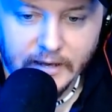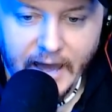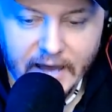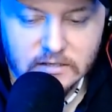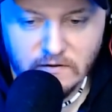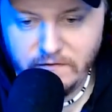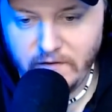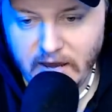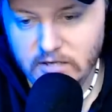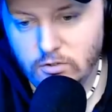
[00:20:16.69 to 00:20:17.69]
as a
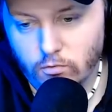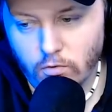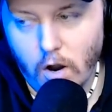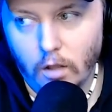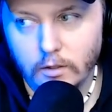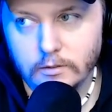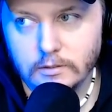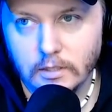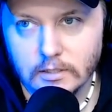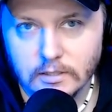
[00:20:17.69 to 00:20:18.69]
face, Rollins
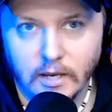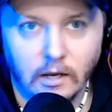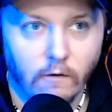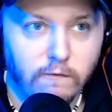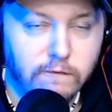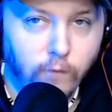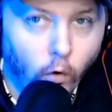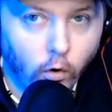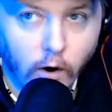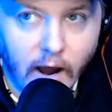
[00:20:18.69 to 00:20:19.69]
is like a
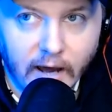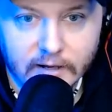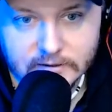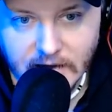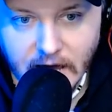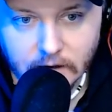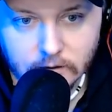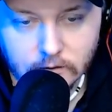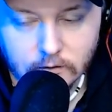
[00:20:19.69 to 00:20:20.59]
4 out of 10.